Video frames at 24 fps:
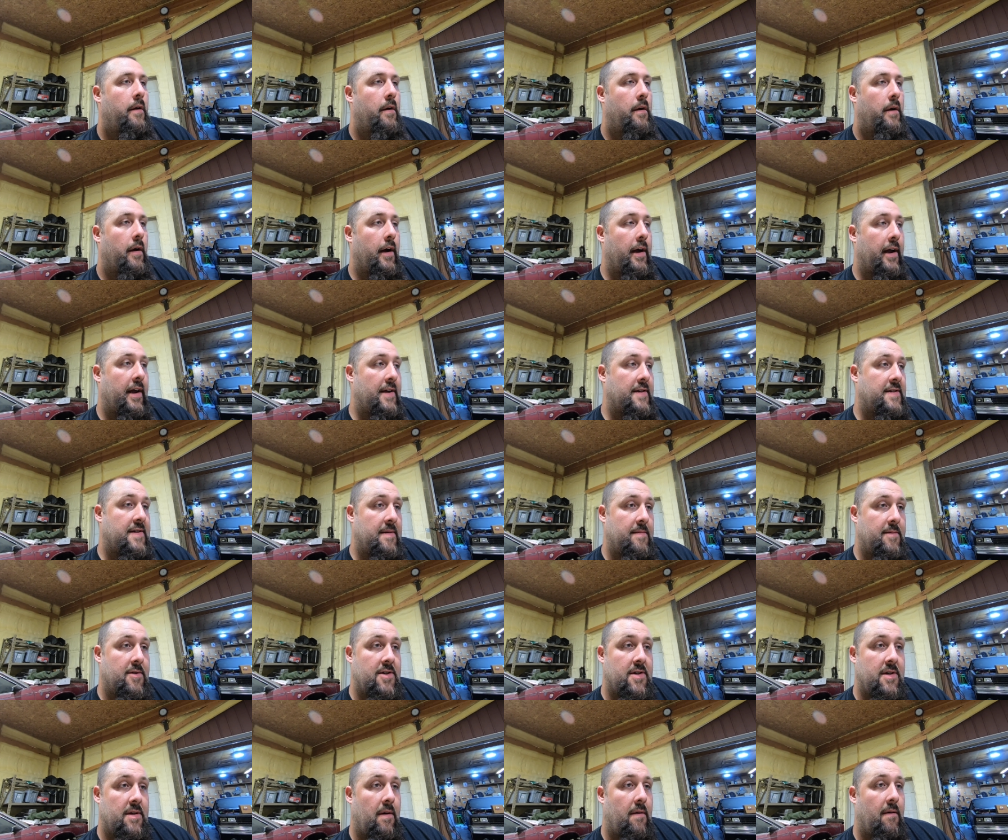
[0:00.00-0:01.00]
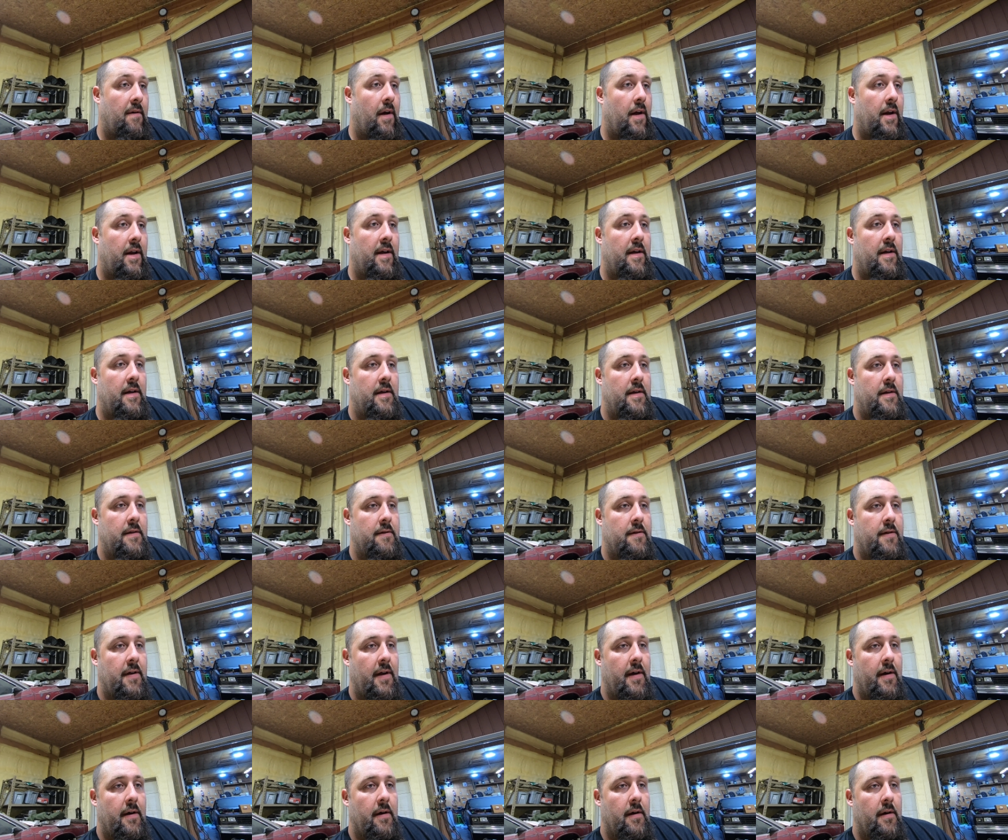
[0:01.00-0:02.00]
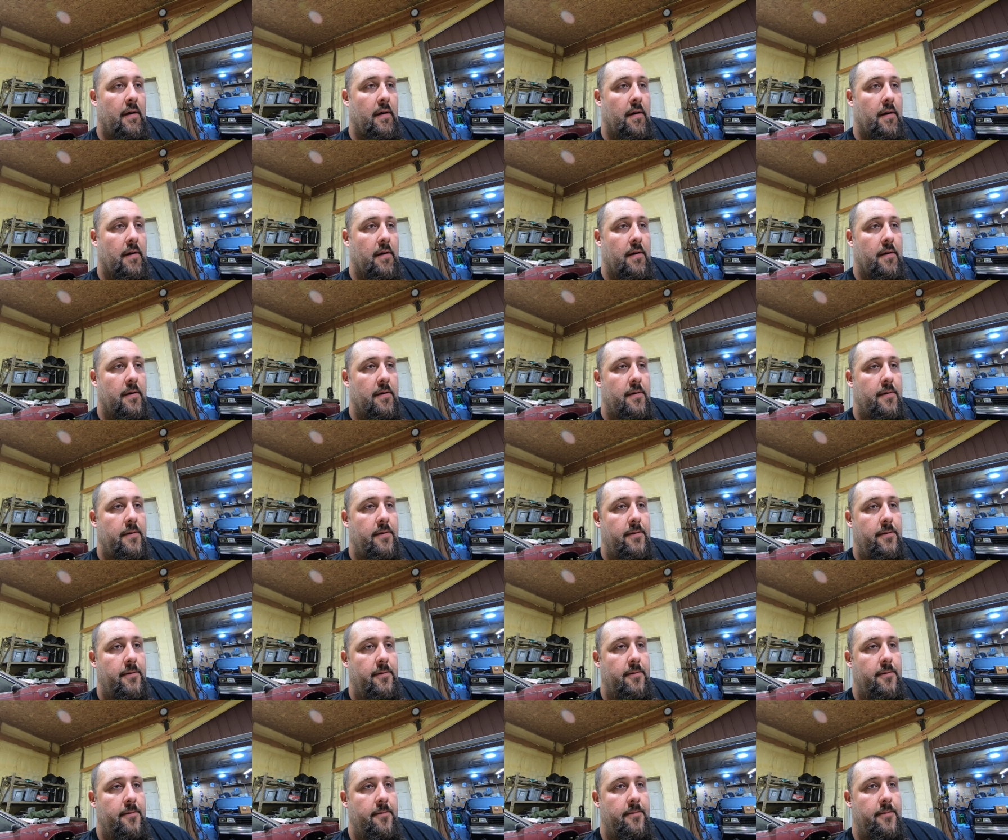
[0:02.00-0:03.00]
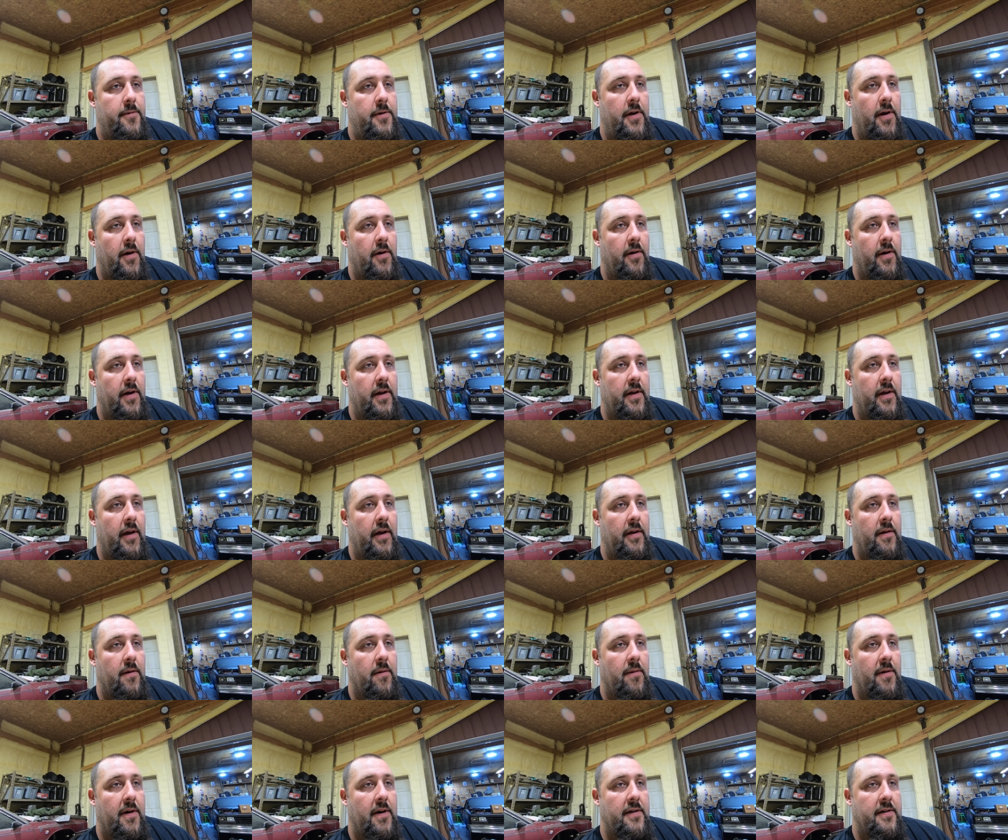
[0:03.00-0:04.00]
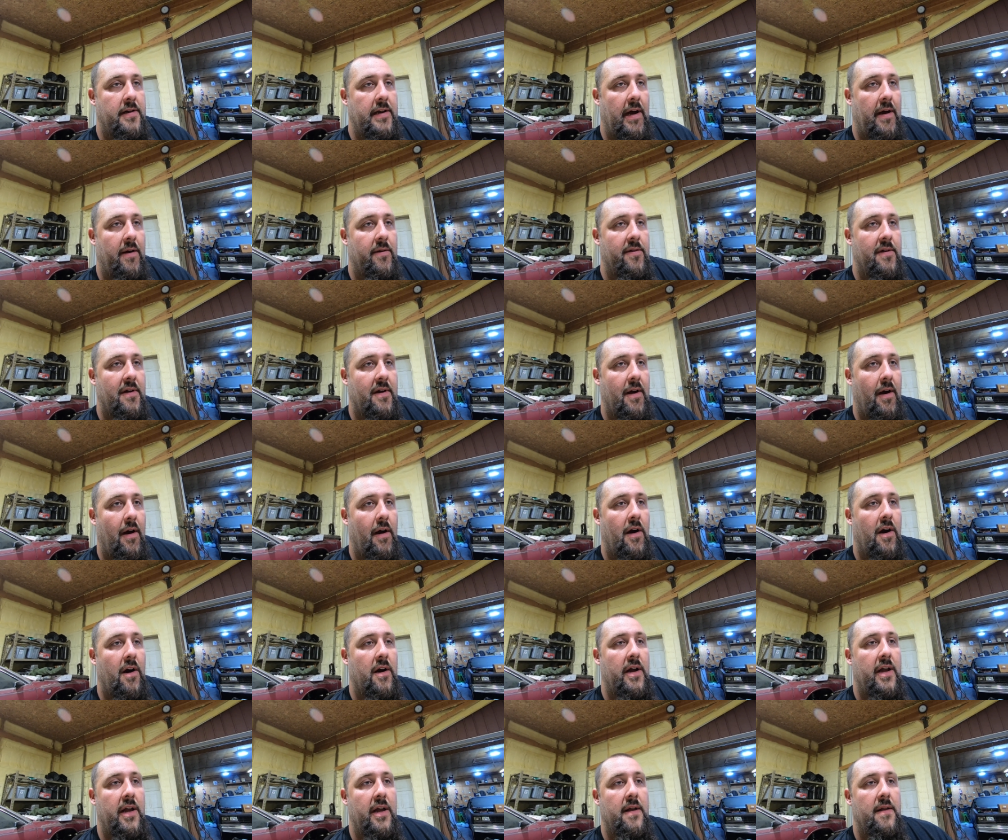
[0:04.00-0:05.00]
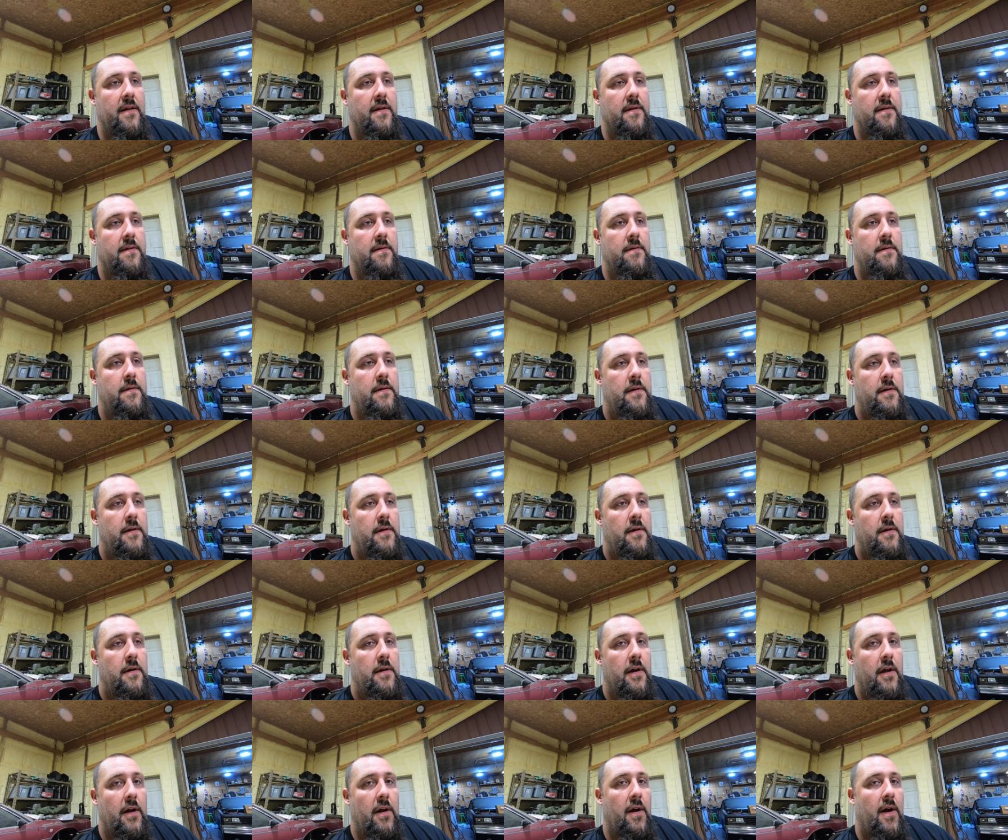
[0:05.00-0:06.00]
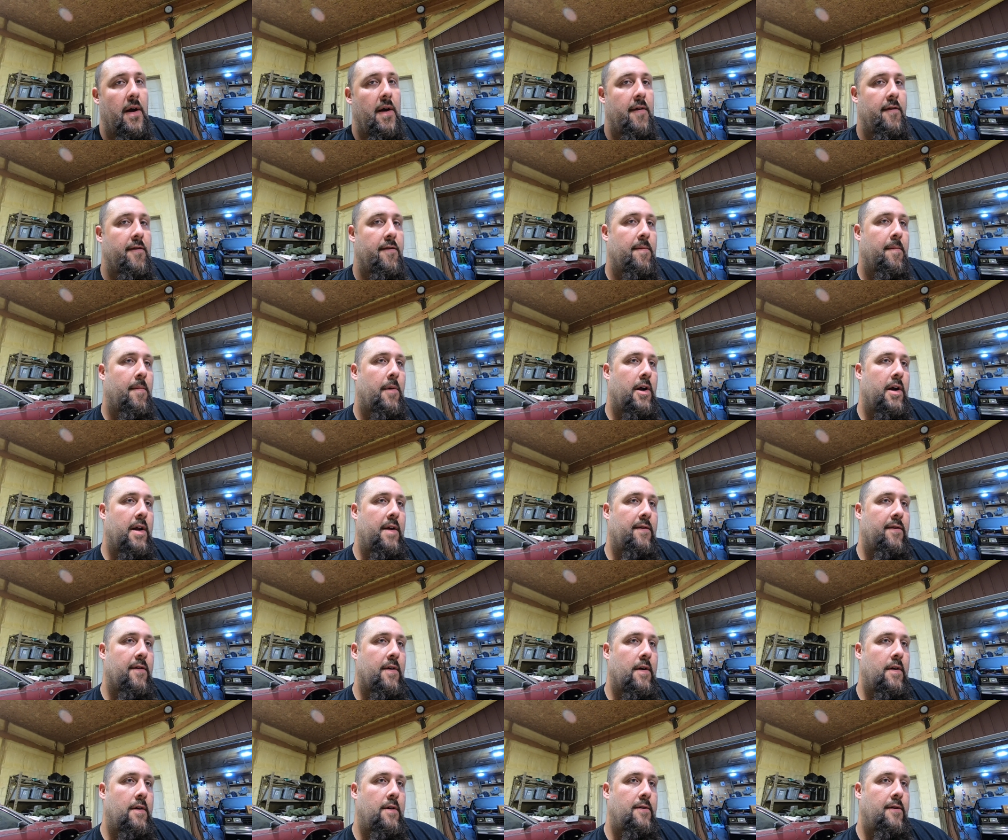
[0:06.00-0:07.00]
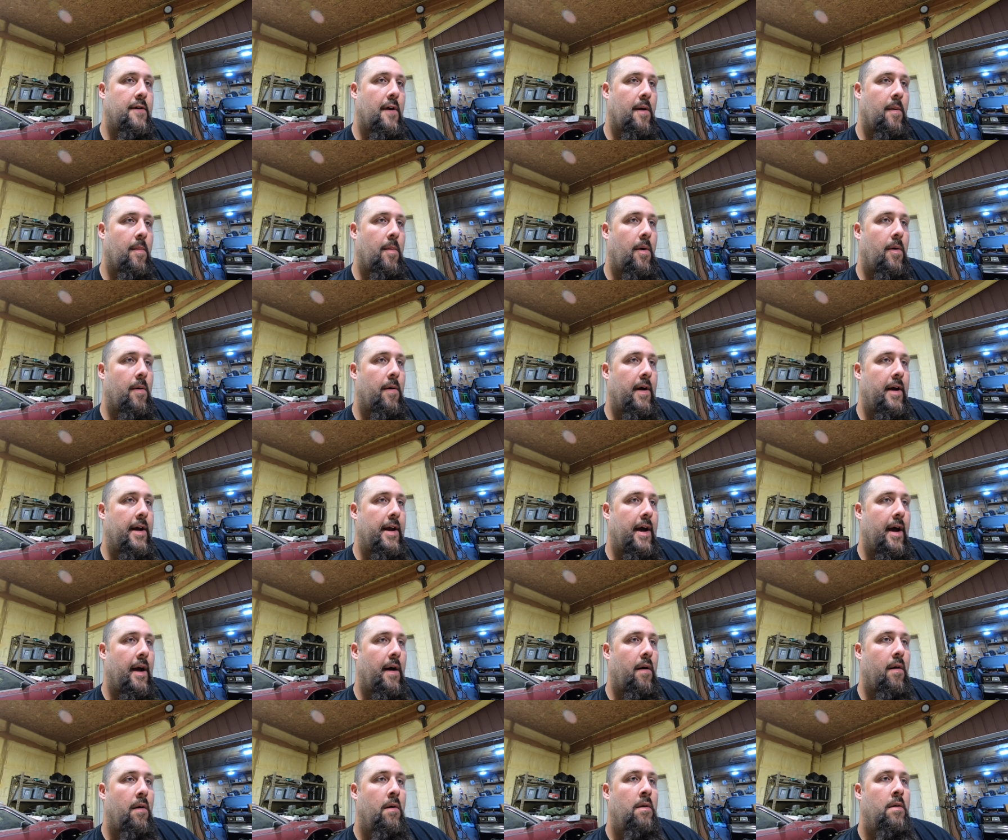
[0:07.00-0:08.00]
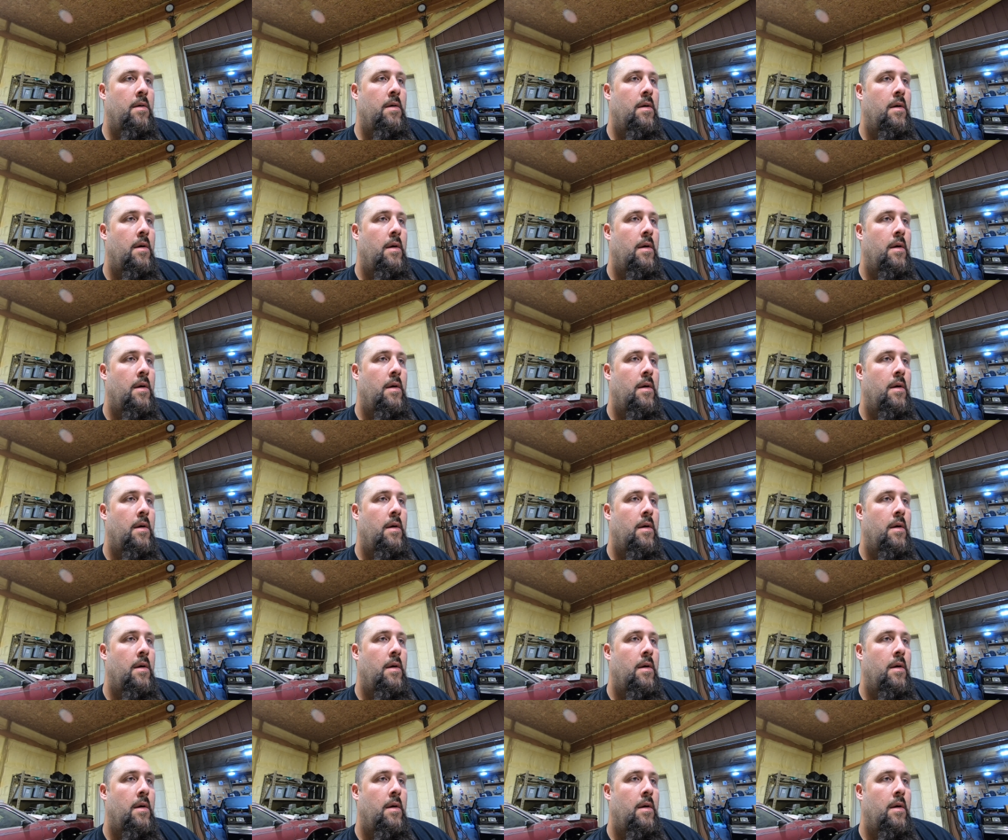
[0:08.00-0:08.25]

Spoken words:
I guess I'm just gonna run it until, you know, I don't want to down the car again. I don't have the money for a new turbo right now.